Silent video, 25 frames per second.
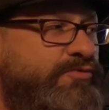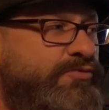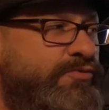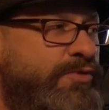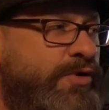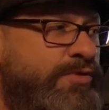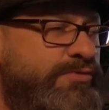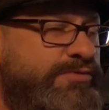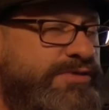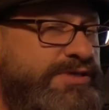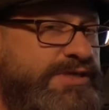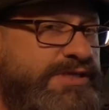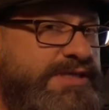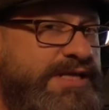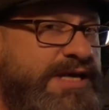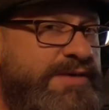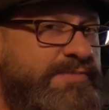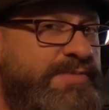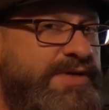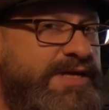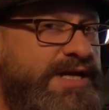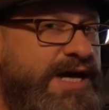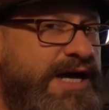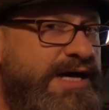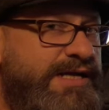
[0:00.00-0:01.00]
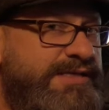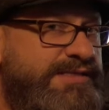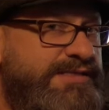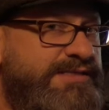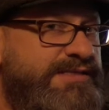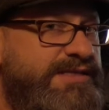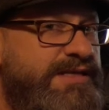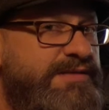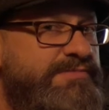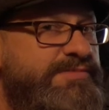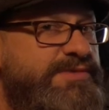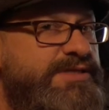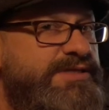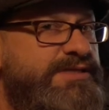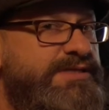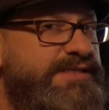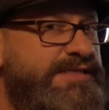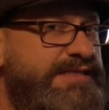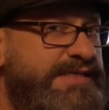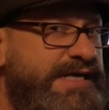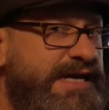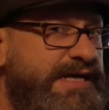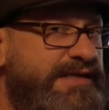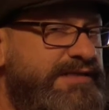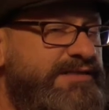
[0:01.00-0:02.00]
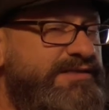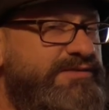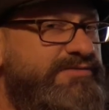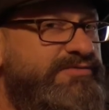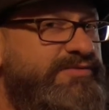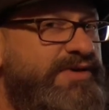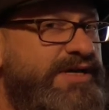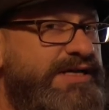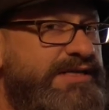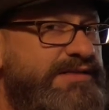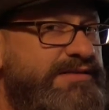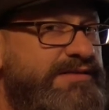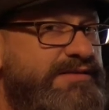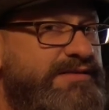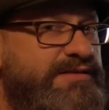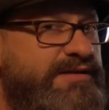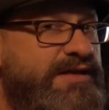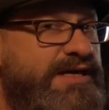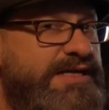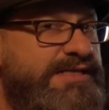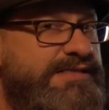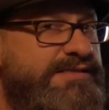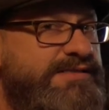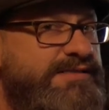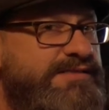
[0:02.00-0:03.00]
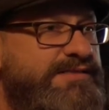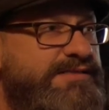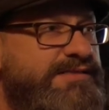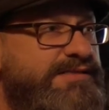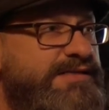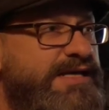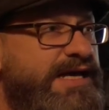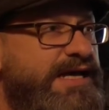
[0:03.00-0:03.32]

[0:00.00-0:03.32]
wrote to them and asked them to deactivate the license,